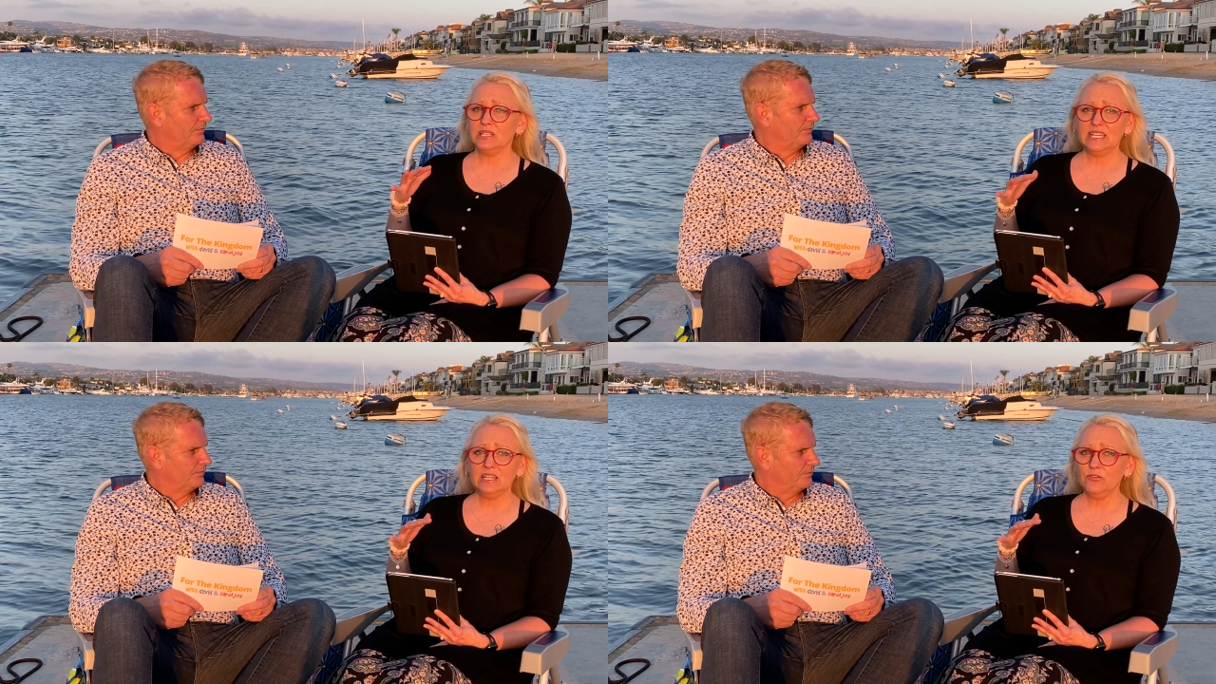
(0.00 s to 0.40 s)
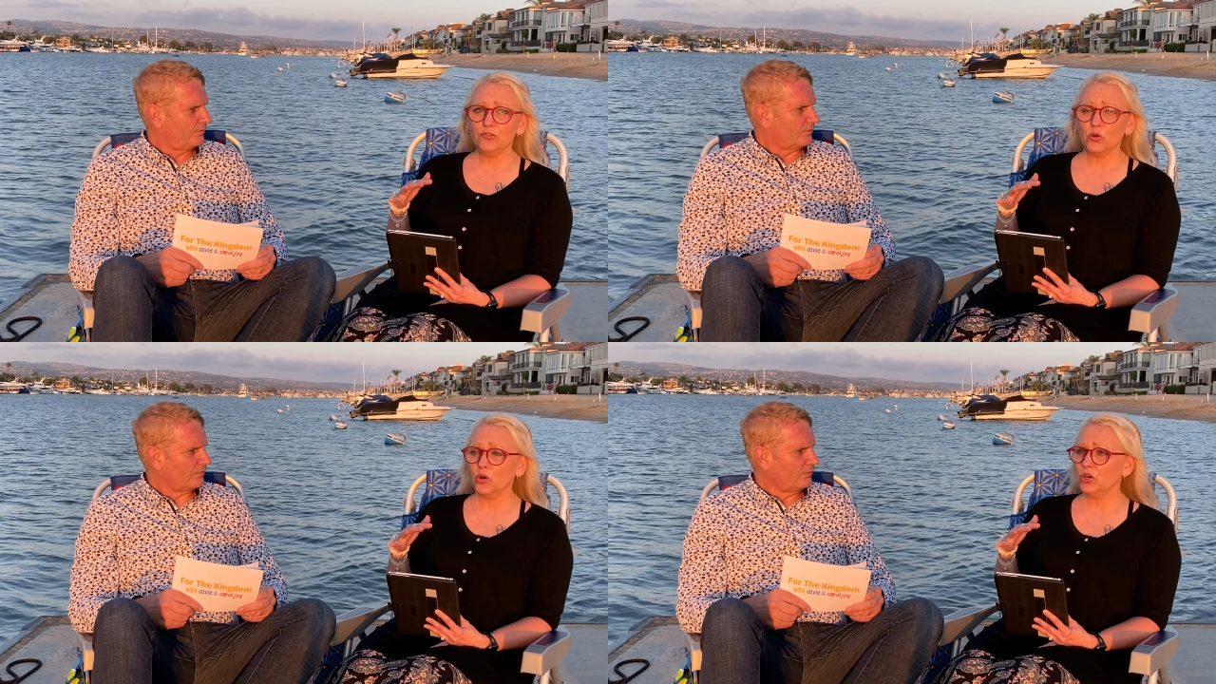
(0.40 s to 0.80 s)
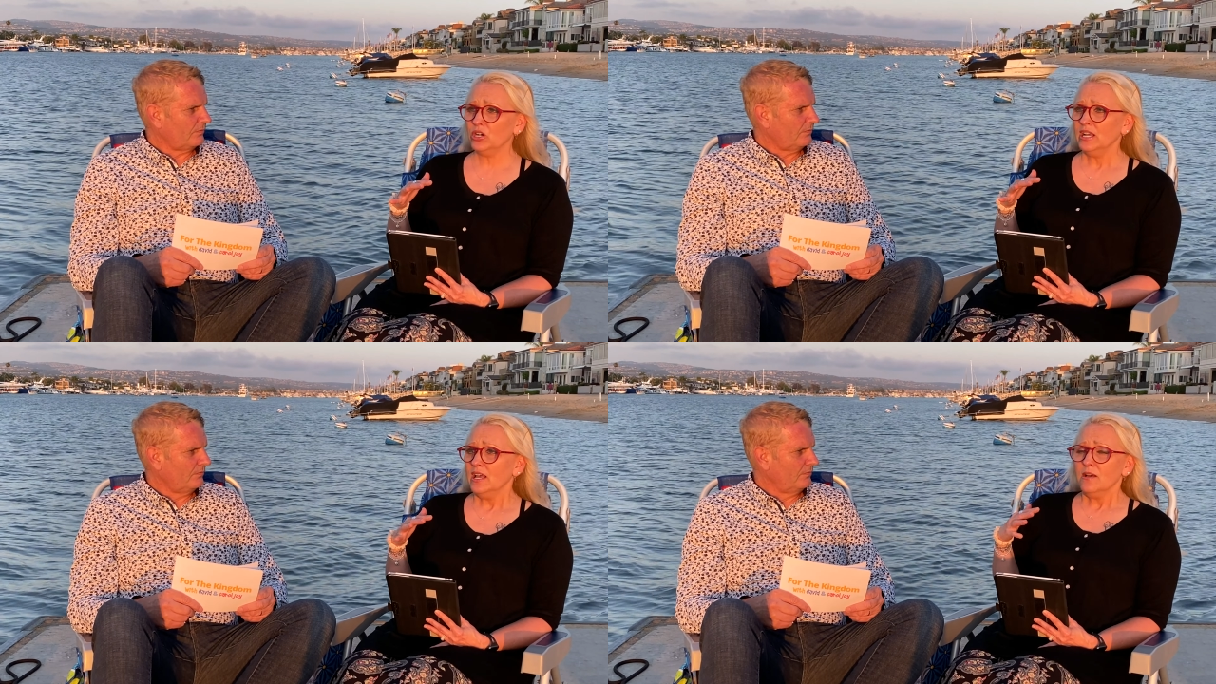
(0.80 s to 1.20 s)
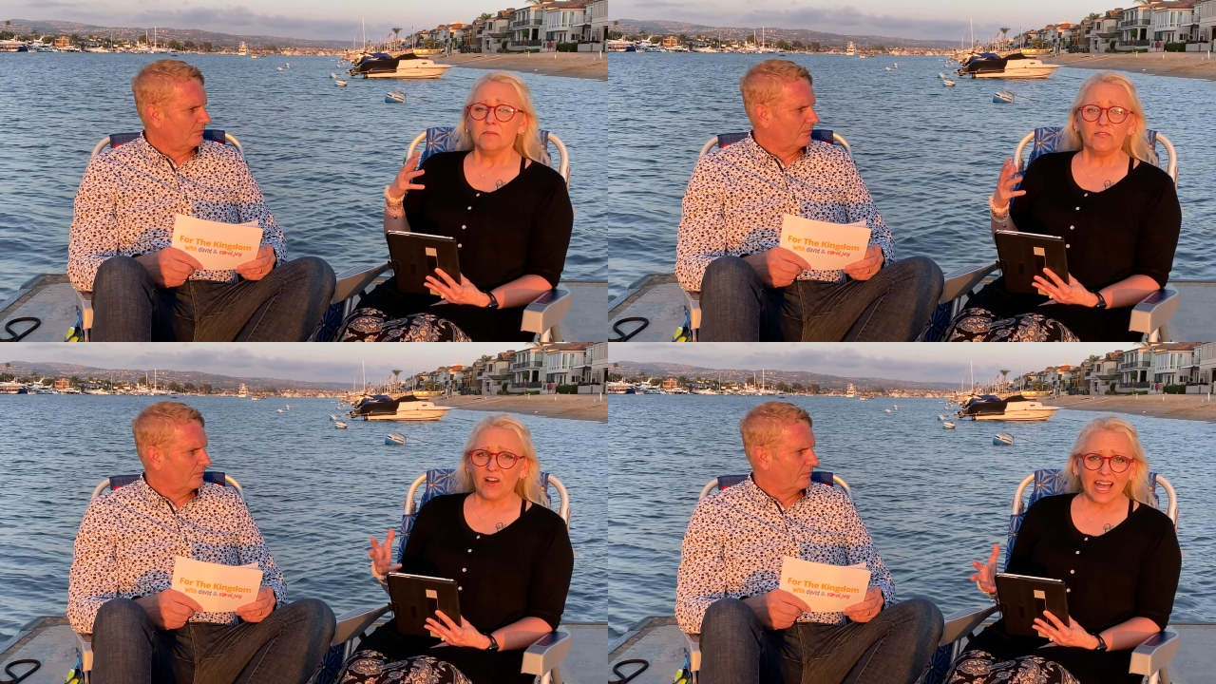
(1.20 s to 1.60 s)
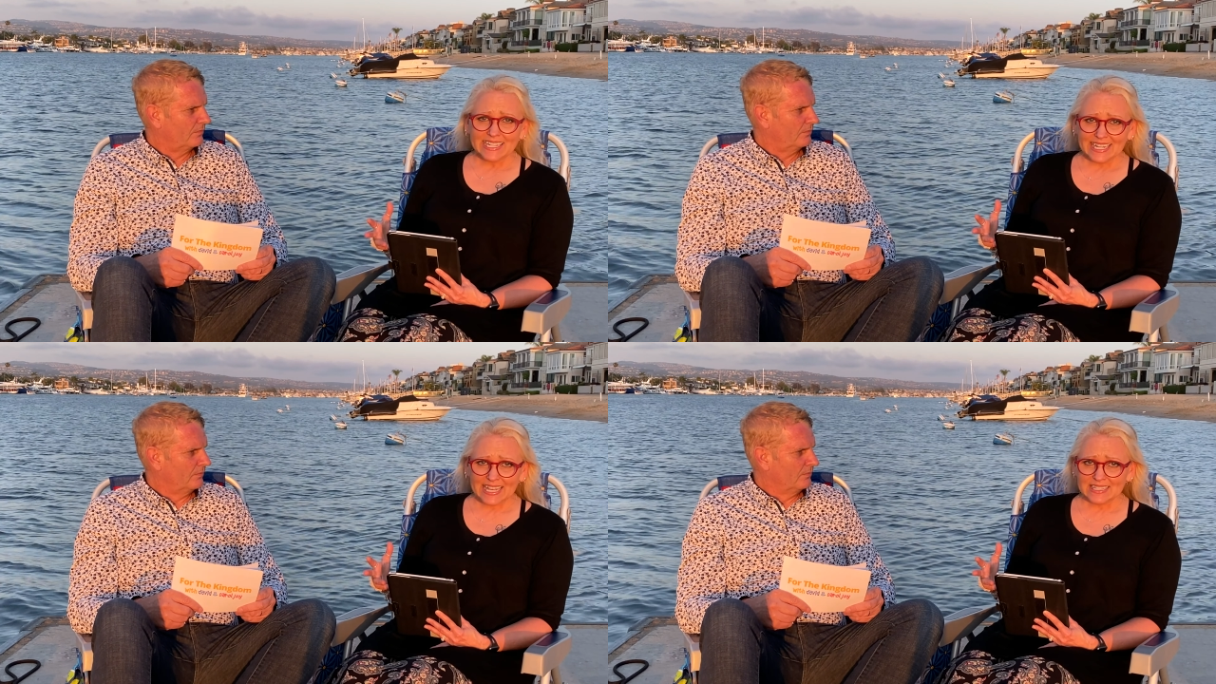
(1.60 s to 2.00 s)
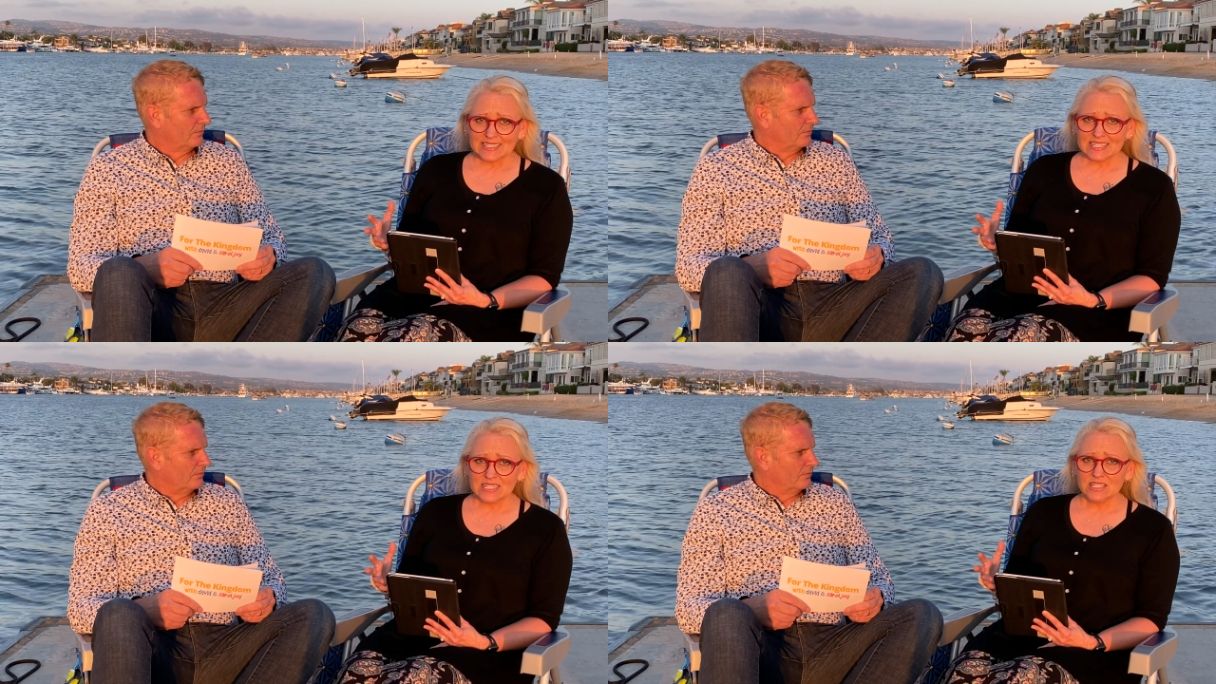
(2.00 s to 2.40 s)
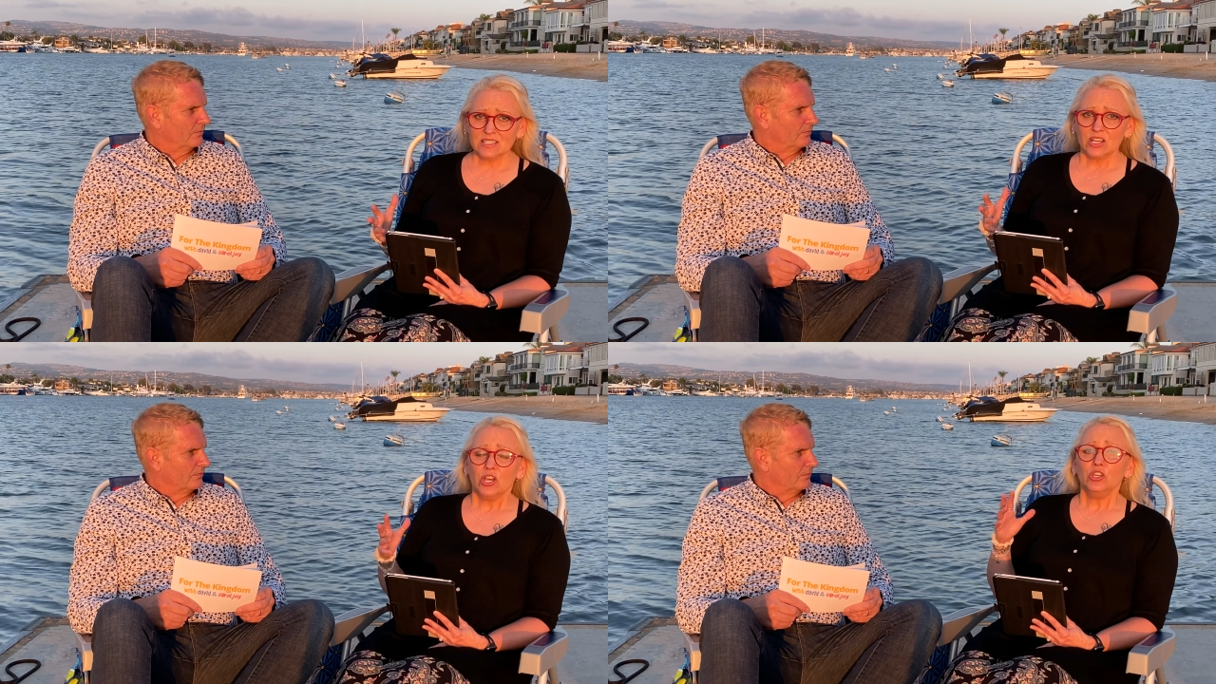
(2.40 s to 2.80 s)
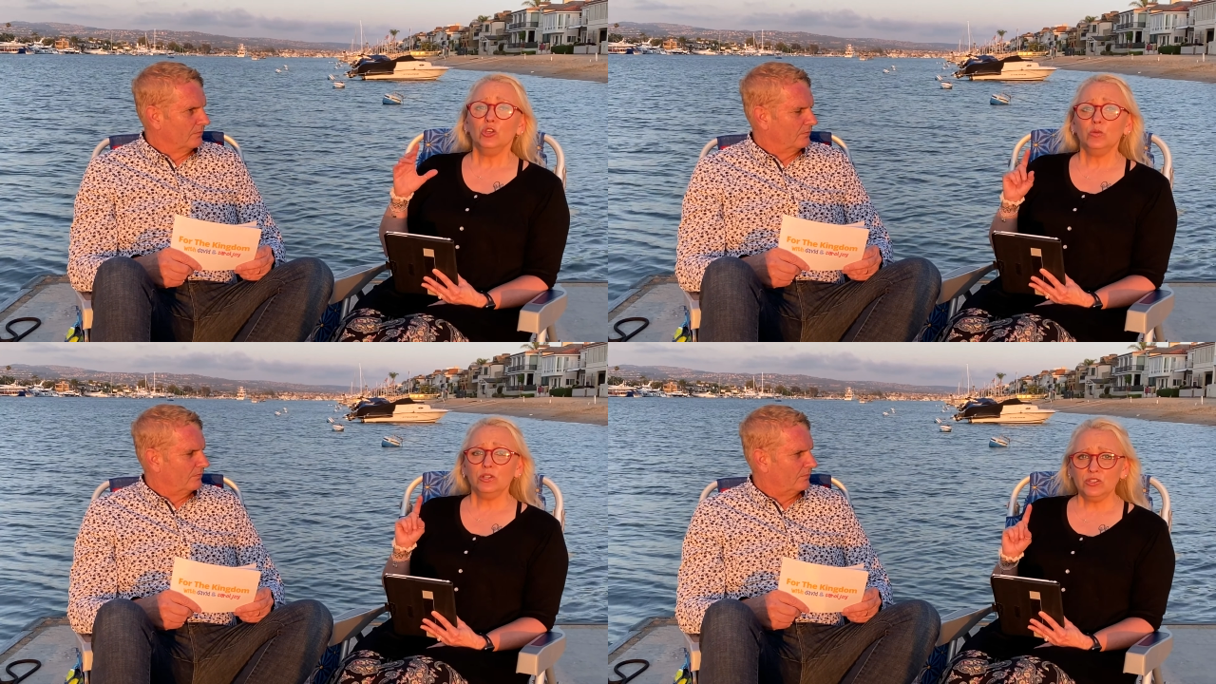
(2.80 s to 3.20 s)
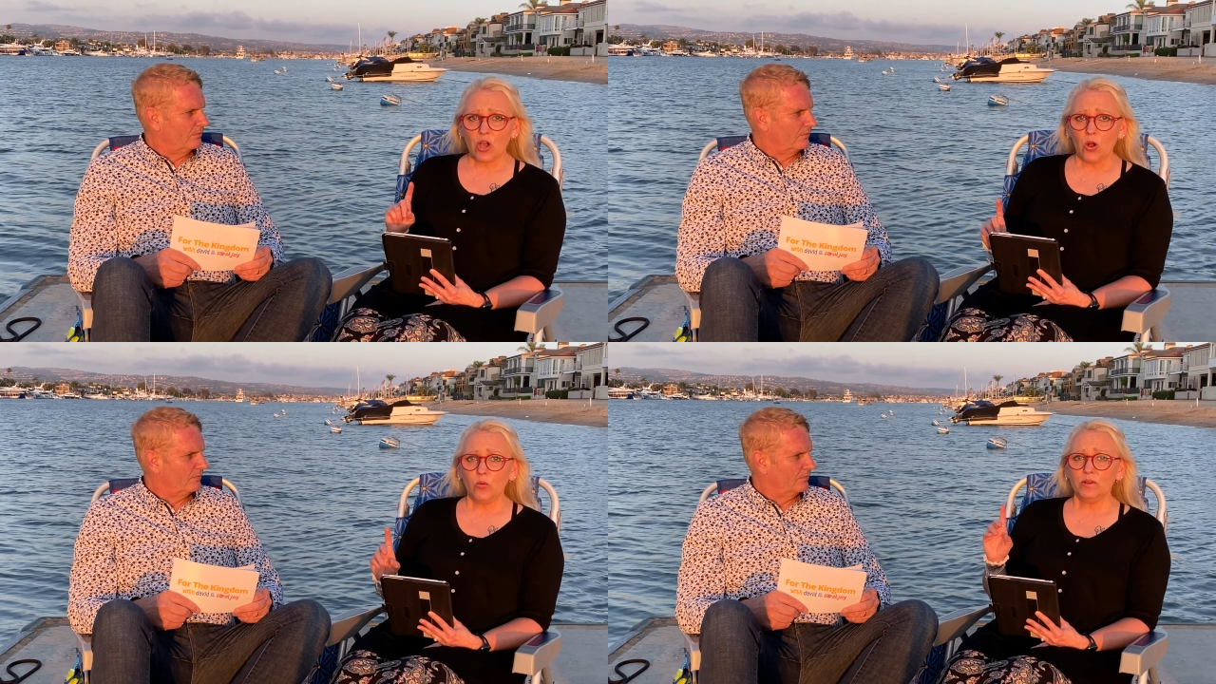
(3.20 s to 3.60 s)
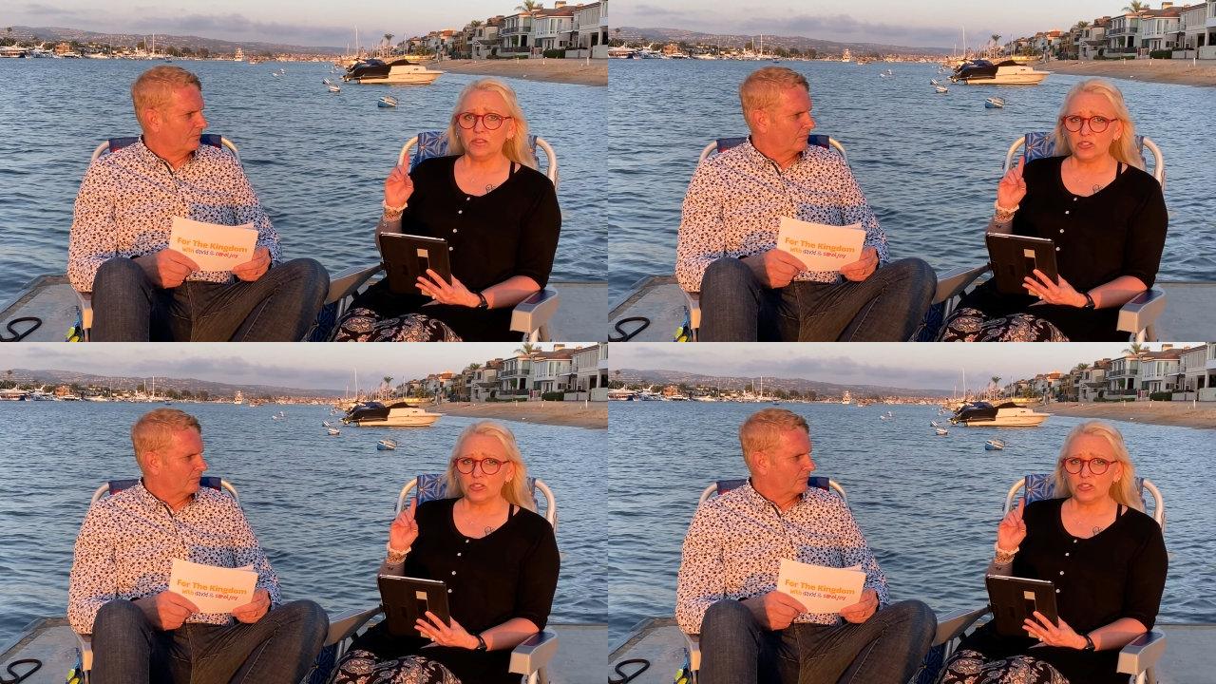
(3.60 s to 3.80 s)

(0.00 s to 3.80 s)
Speaker 1: plead for finances. You would know what the